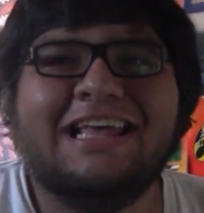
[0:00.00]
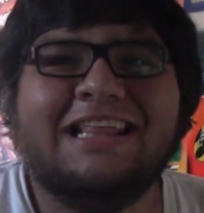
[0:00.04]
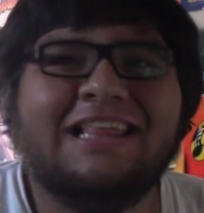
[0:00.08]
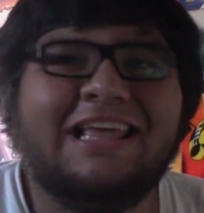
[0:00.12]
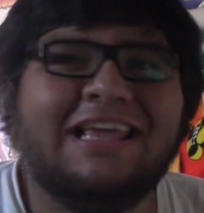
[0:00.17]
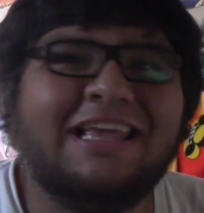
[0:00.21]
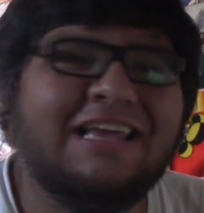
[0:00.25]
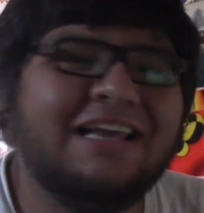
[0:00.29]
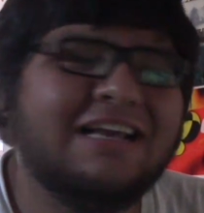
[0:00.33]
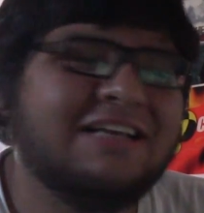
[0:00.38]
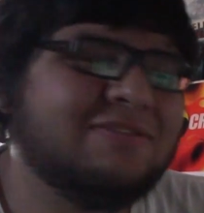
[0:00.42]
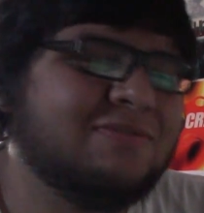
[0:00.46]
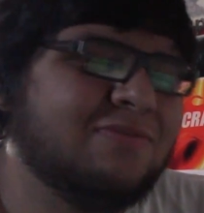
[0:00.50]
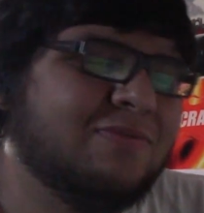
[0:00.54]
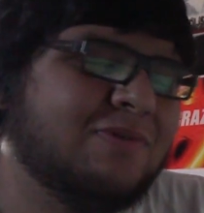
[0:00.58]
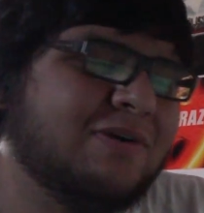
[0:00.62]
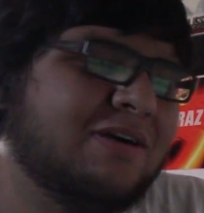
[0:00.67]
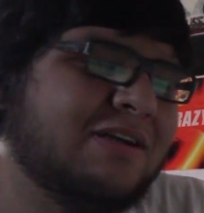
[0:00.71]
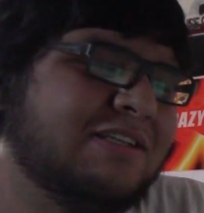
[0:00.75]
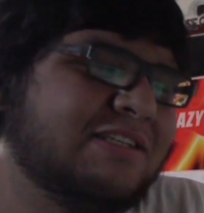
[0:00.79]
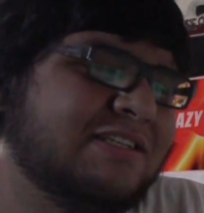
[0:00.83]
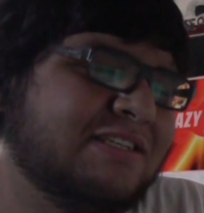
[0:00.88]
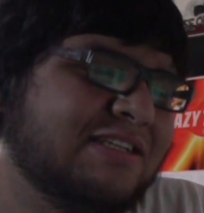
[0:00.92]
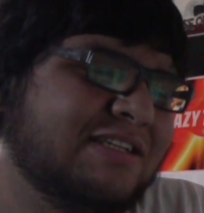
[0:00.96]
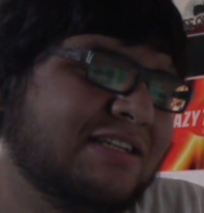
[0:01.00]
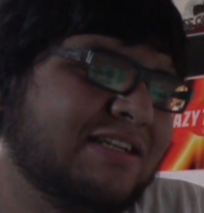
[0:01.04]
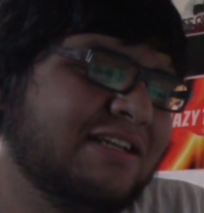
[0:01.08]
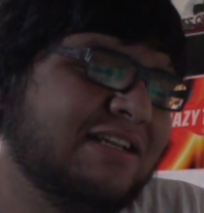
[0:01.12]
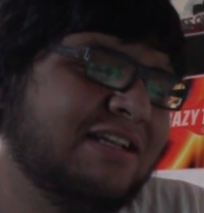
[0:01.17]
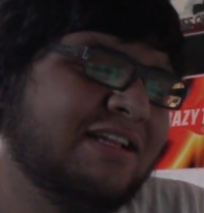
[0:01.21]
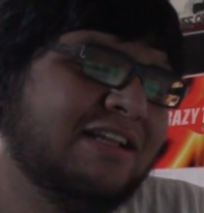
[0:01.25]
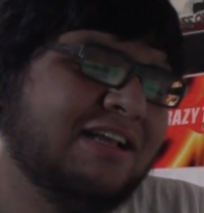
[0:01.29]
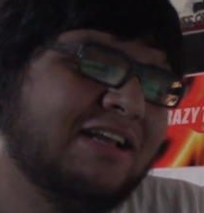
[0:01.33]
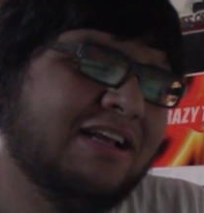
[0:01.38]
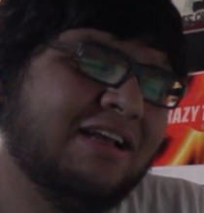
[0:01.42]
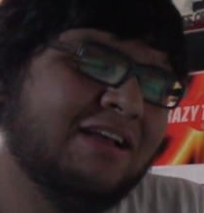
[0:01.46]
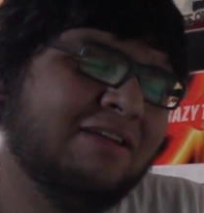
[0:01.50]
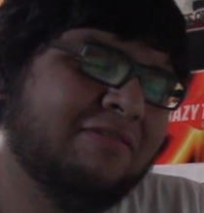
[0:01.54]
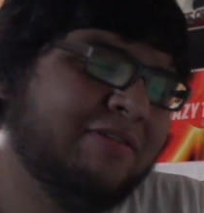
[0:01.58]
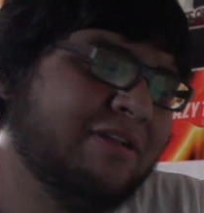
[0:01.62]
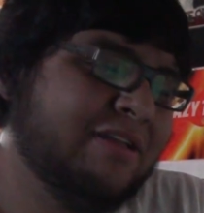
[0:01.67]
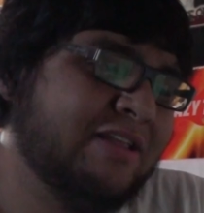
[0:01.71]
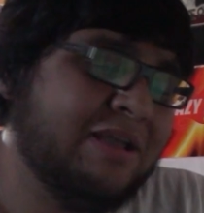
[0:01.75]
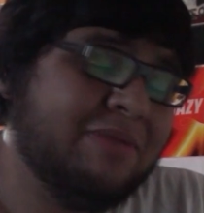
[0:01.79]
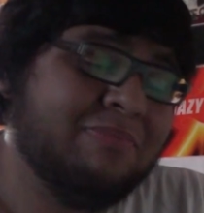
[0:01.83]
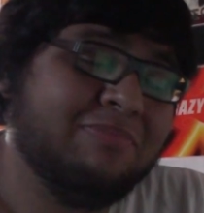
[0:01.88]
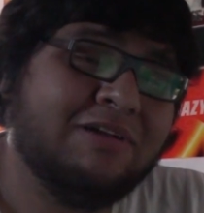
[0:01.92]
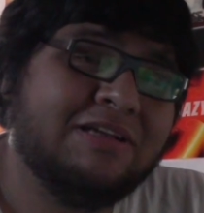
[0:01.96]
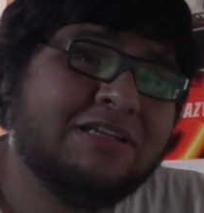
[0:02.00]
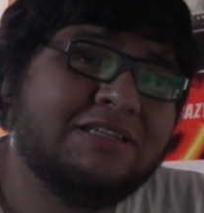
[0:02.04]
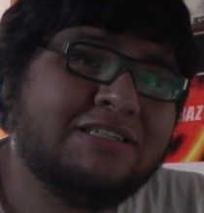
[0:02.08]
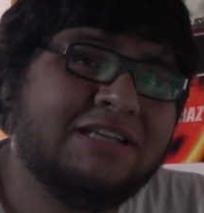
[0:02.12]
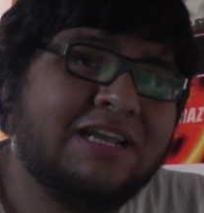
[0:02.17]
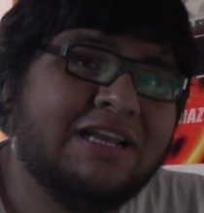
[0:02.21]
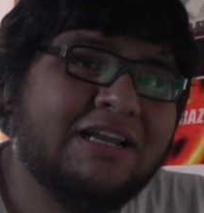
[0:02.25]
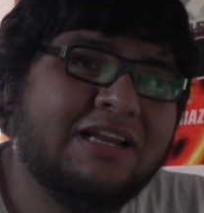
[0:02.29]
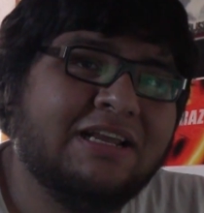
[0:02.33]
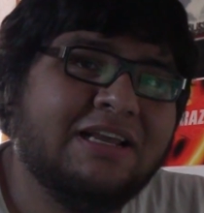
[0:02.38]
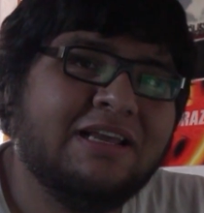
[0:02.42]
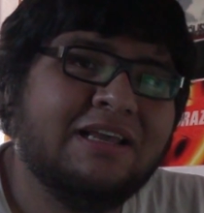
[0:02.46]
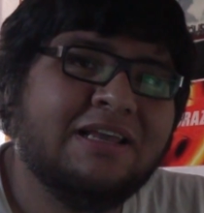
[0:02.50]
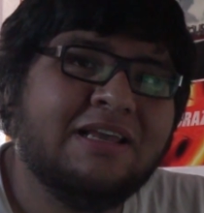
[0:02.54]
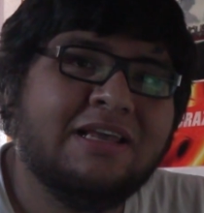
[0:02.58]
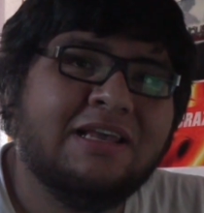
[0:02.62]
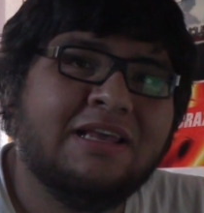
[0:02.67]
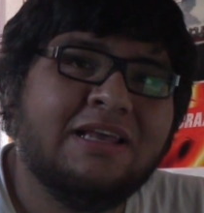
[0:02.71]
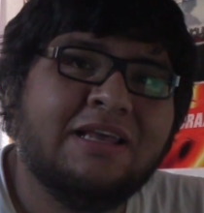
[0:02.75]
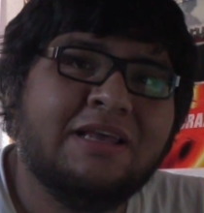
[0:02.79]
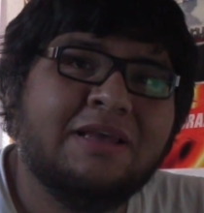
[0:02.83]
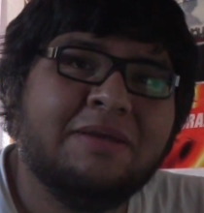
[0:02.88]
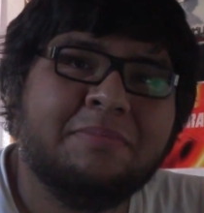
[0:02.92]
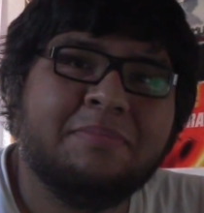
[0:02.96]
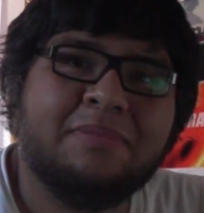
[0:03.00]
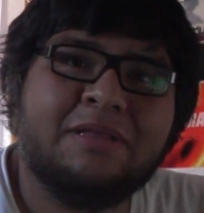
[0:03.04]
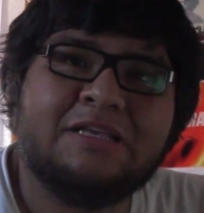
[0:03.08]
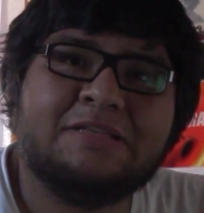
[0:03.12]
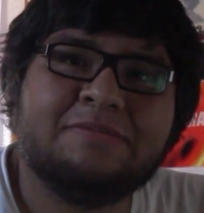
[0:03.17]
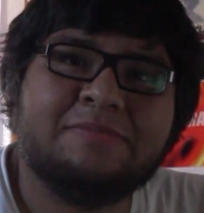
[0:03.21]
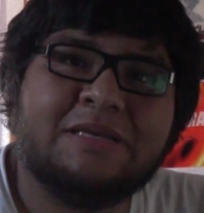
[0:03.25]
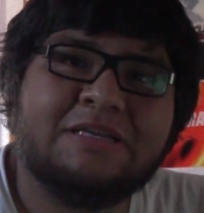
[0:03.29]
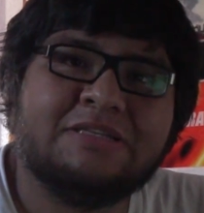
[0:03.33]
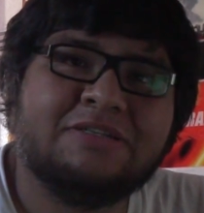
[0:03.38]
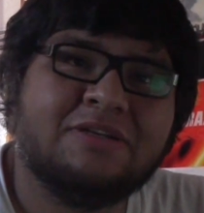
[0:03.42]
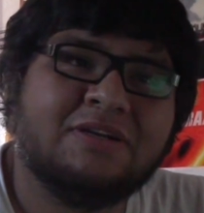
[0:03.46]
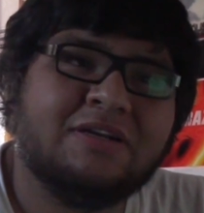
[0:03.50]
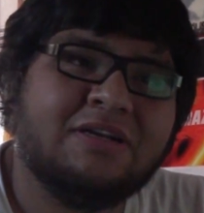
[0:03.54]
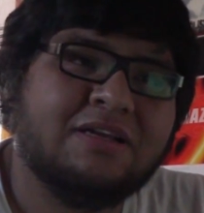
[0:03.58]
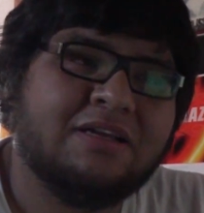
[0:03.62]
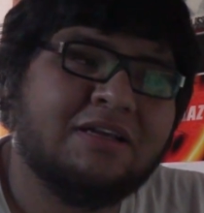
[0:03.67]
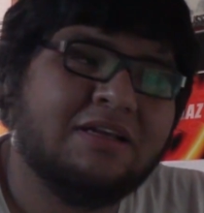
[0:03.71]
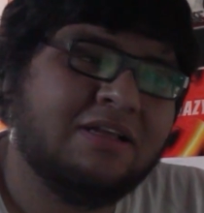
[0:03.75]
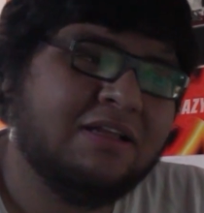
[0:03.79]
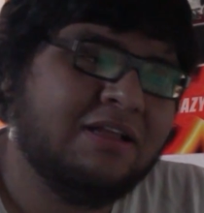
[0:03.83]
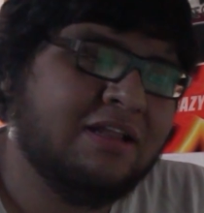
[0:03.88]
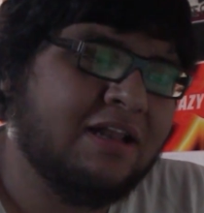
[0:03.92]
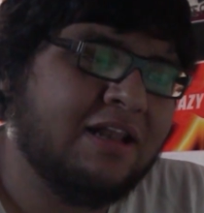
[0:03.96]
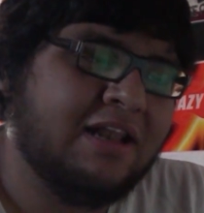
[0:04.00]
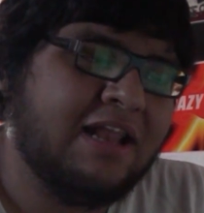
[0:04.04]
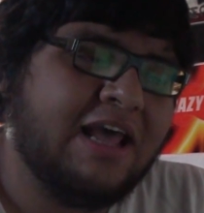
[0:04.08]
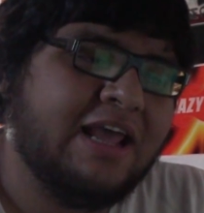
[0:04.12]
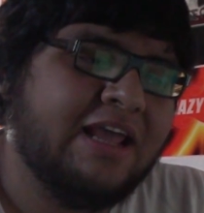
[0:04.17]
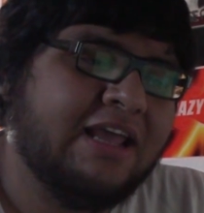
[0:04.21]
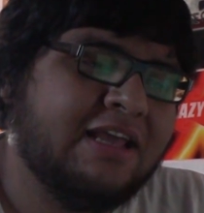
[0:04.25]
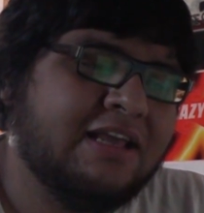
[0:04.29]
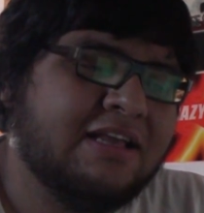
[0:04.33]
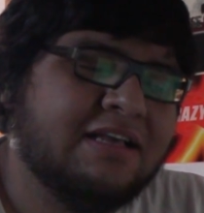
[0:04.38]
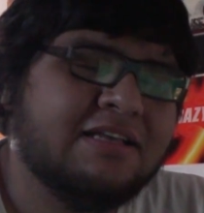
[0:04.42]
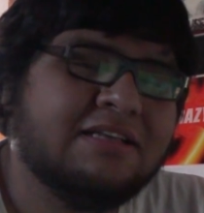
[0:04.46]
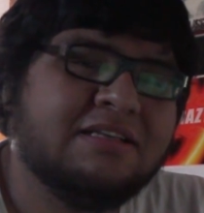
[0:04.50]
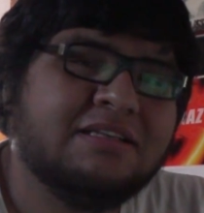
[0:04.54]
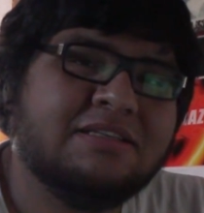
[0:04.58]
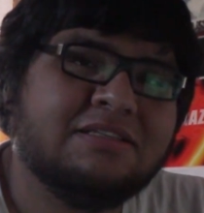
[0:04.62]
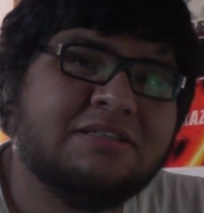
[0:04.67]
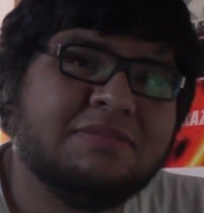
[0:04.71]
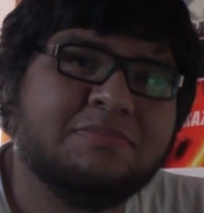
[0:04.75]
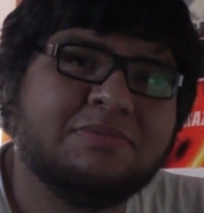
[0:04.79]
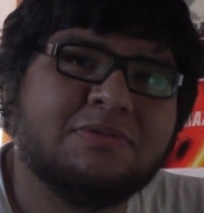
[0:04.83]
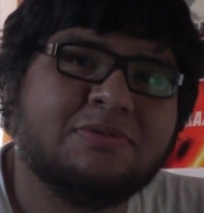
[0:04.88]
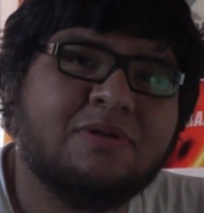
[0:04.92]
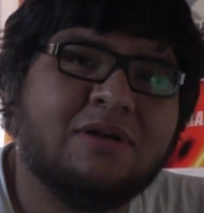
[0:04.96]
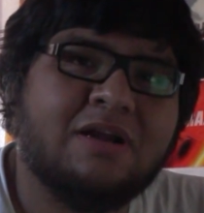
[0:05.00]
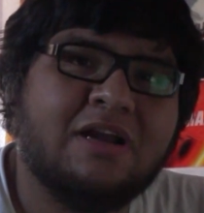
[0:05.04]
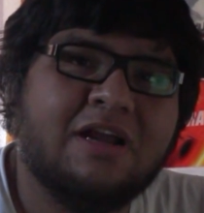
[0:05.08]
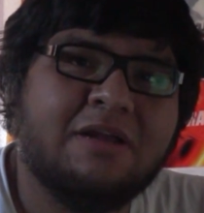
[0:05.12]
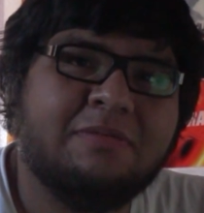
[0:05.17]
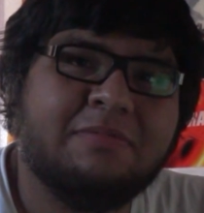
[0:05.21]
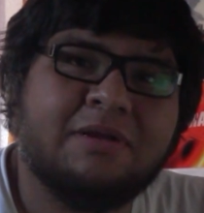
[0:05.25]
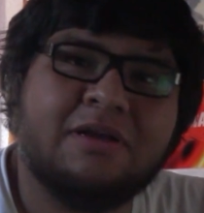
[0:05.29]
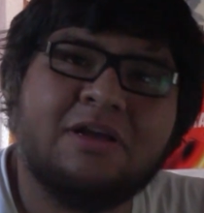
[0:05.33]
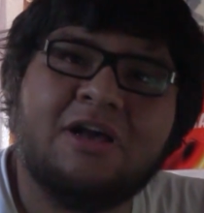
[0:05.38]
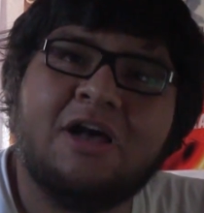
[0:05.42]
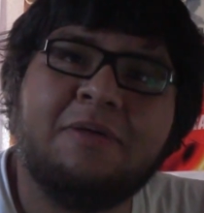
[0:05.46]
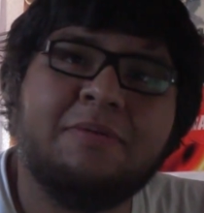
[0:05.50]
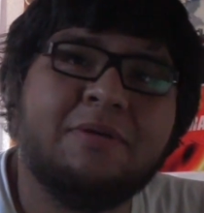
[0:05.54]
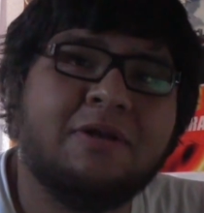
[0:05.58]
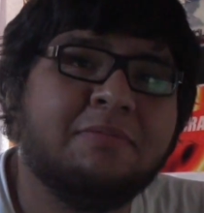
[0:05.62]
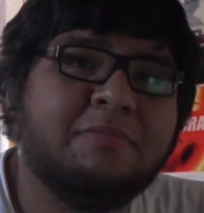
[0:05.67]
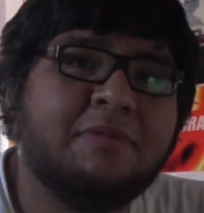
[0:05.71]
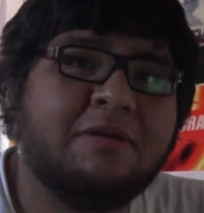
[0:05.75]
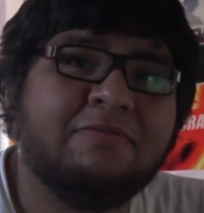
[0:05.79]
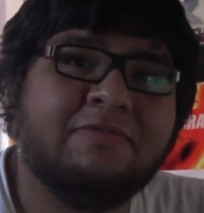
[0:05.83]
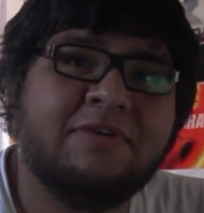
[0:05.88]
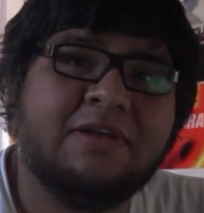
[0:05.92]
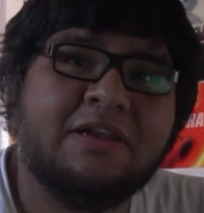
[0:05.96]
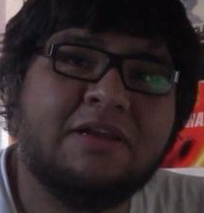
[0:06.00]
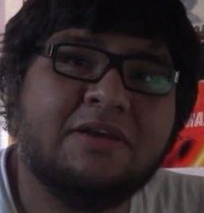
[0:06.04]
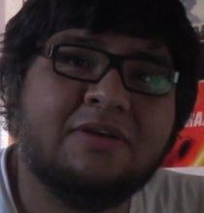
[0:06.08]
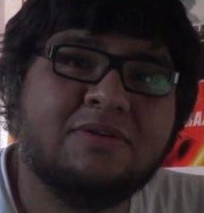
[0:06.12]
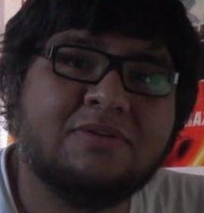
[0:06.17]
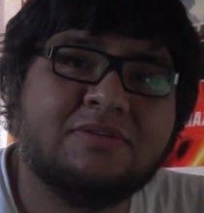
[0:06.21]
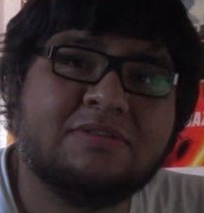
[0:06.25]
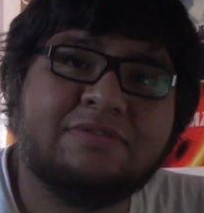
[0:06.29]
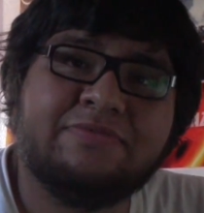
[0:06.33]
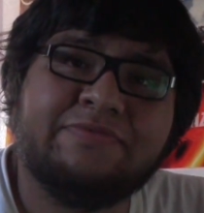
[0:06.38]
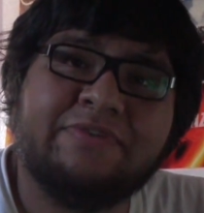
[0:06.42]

Thank you guys for watching. I really appreciate it. Please make sure to like, subscribe, and comment on my videos.